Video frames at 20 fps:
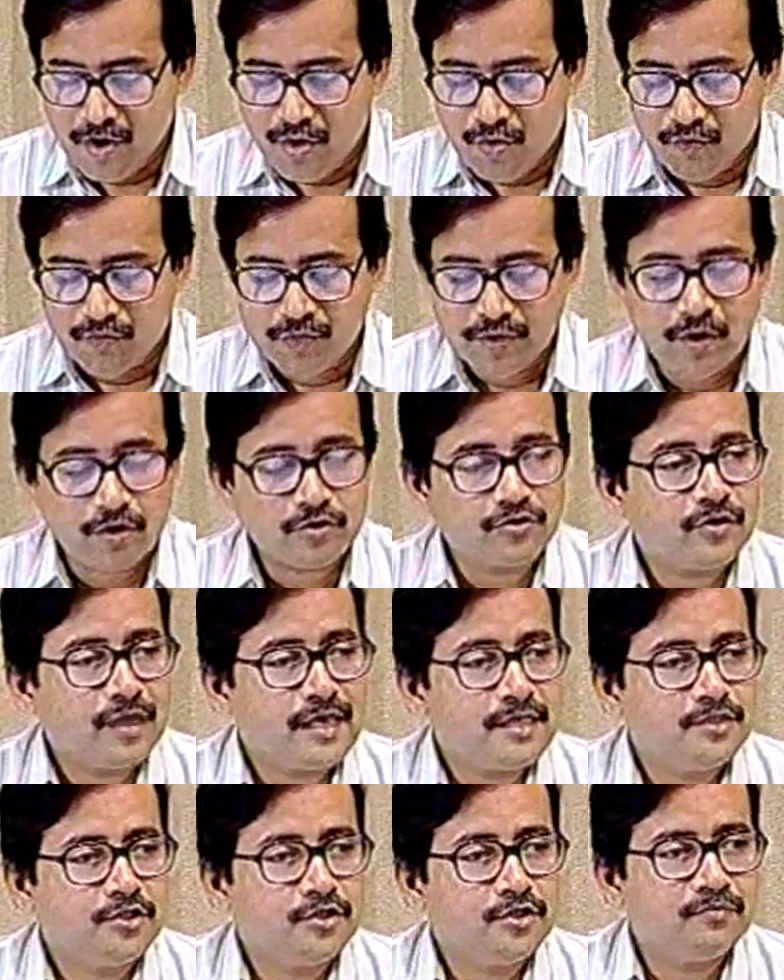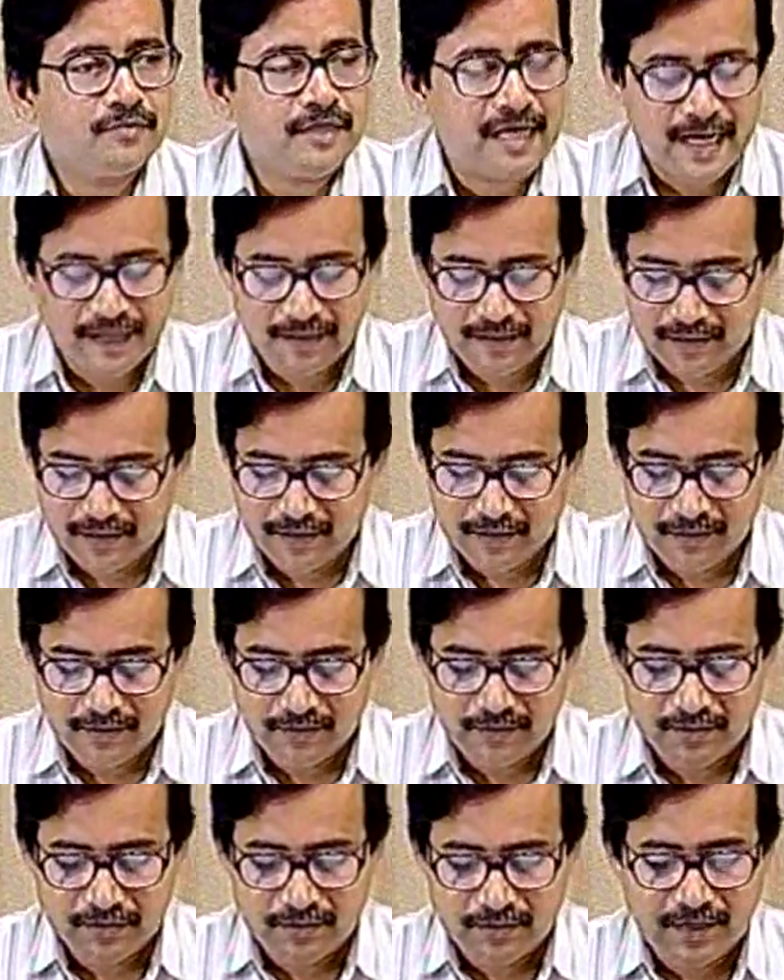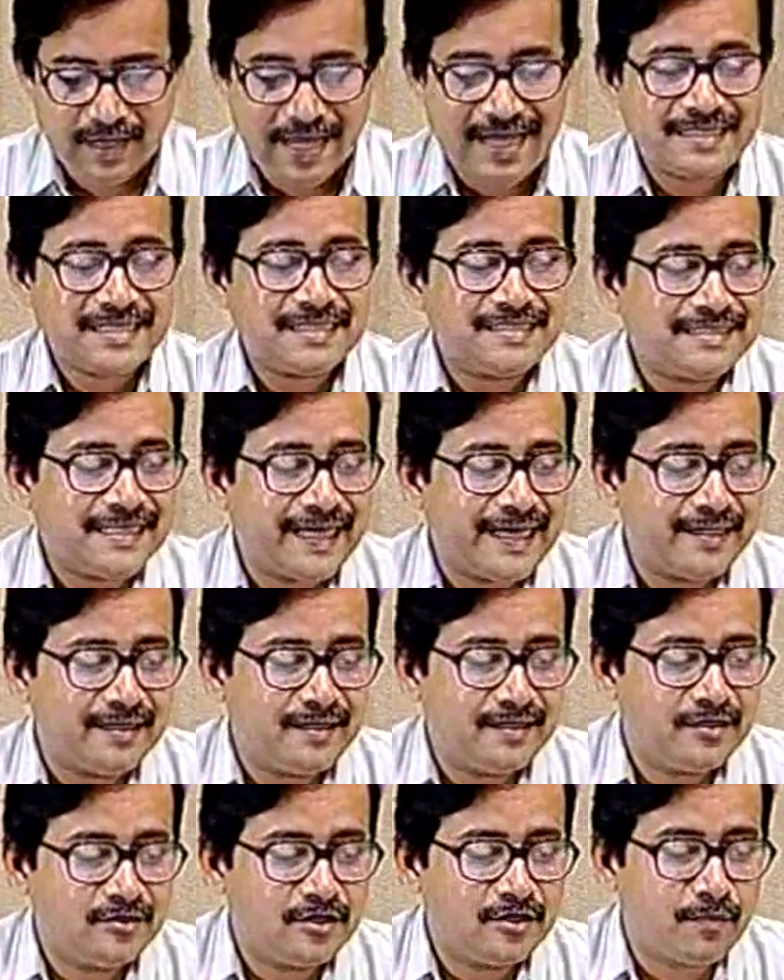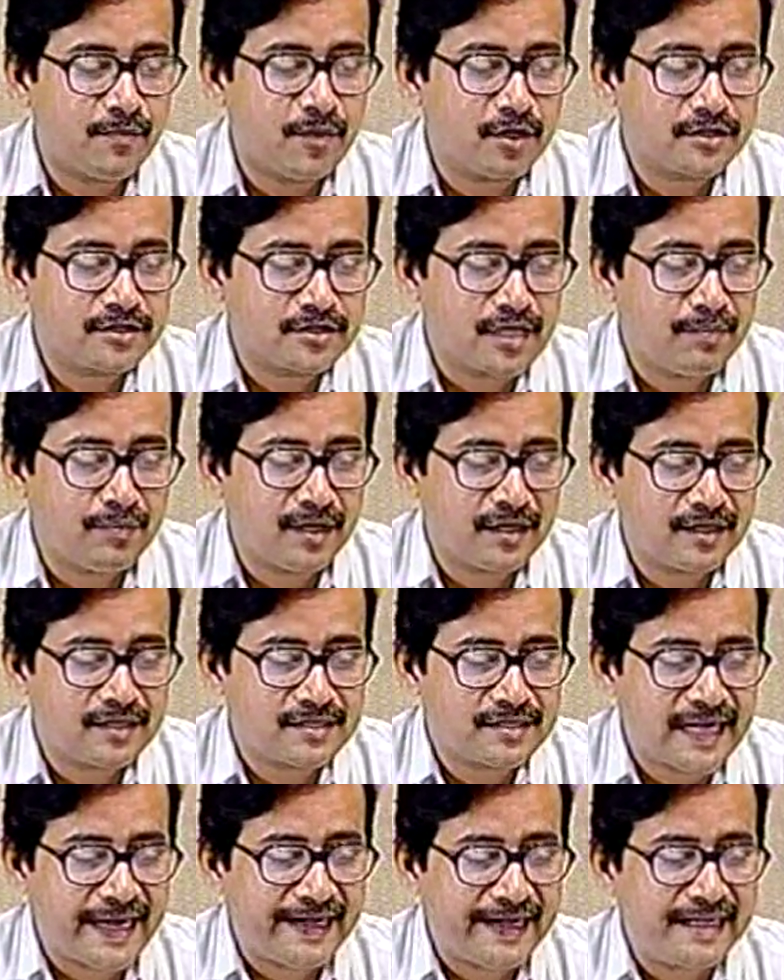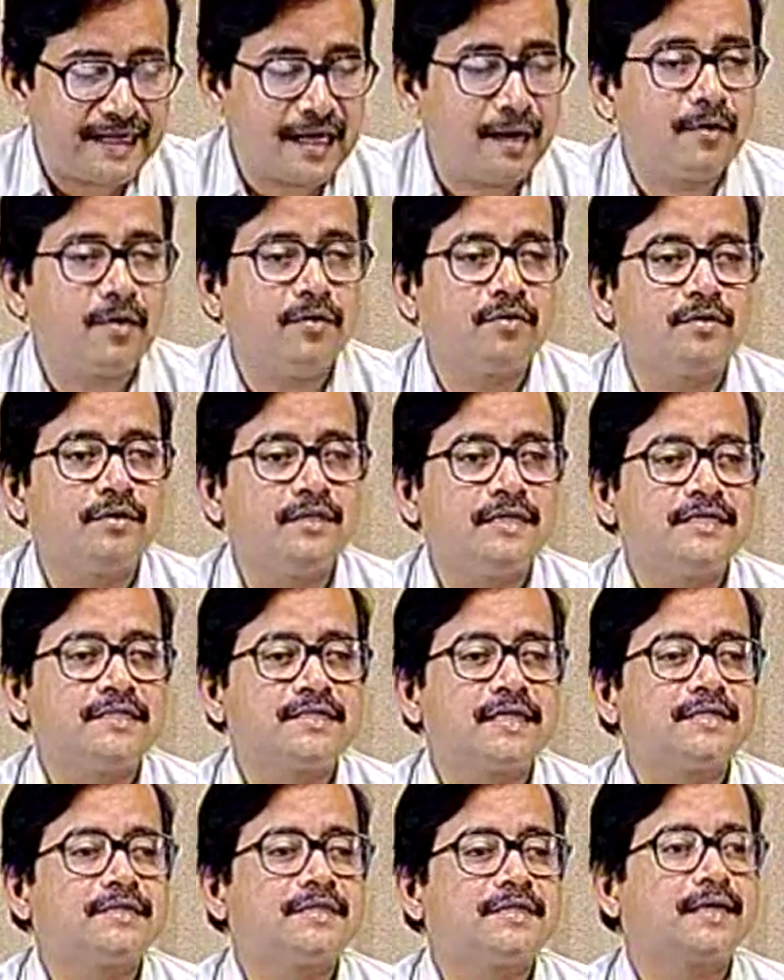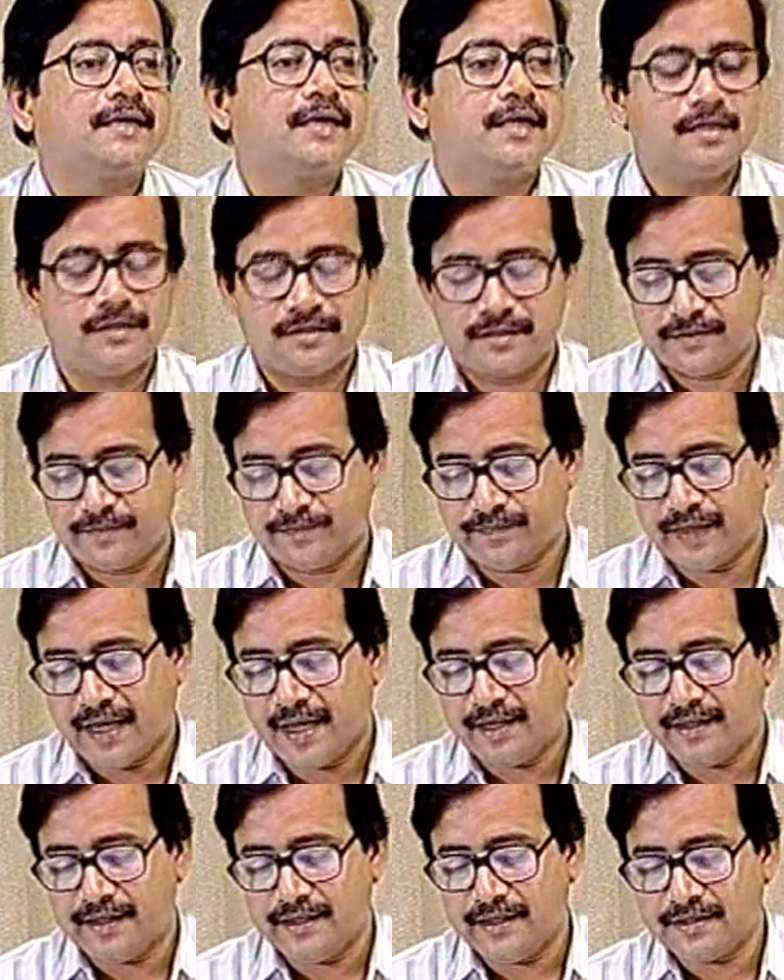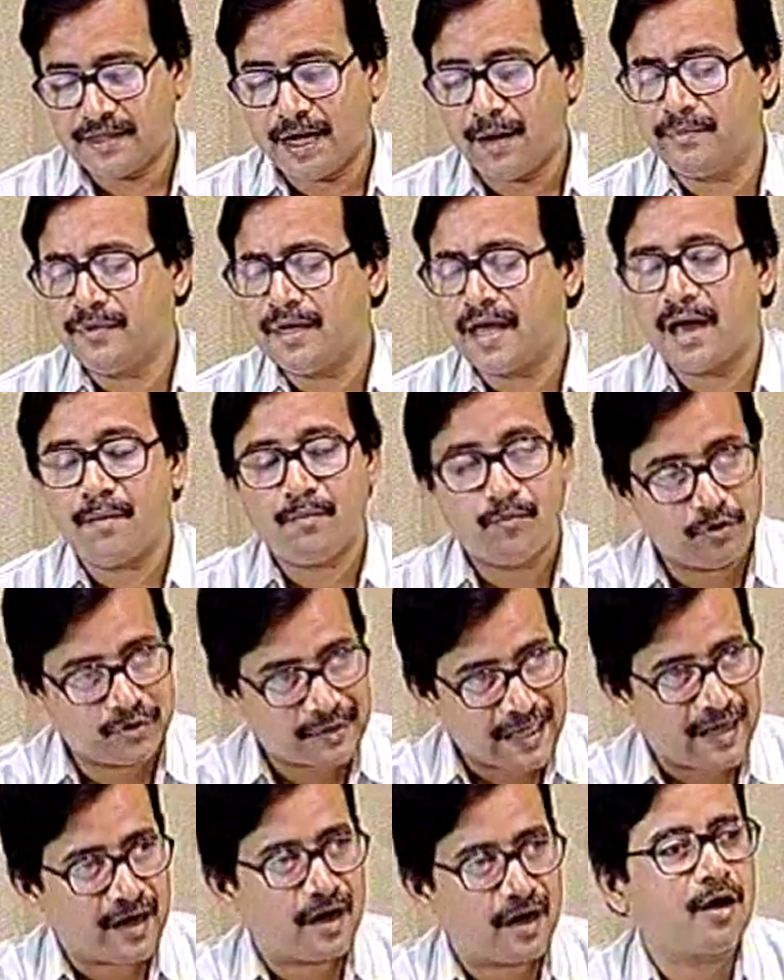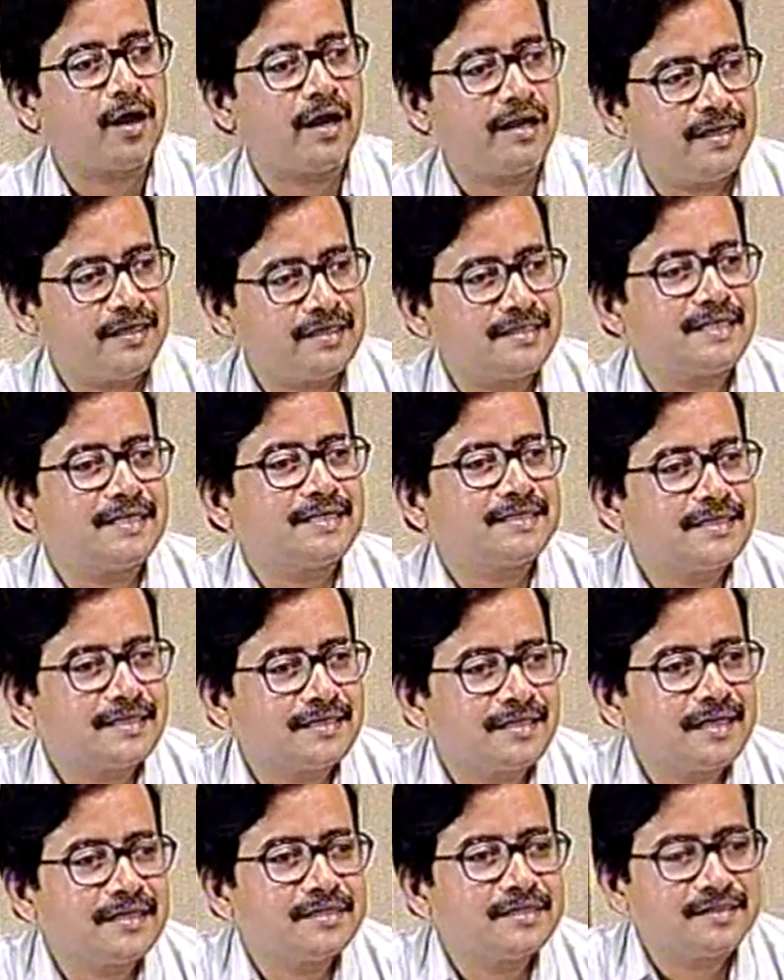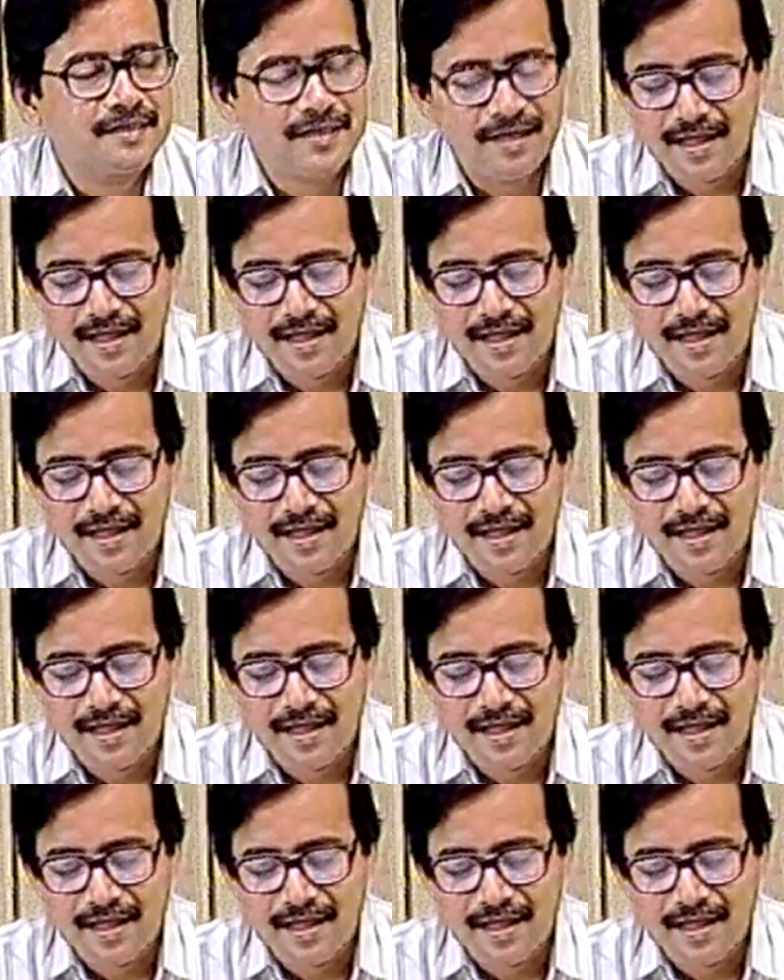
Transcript: We will also assume that, as I said, you have got some understanding about digital signals and both analog and digital signals,